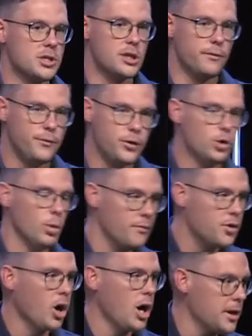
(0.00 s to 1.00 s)
the view of
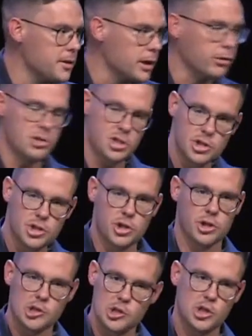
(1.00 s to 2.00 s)
God in the Christian
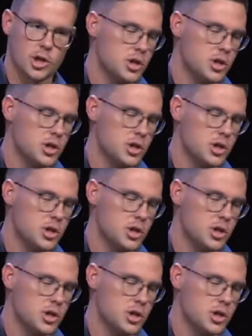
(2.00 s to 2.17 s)
church is so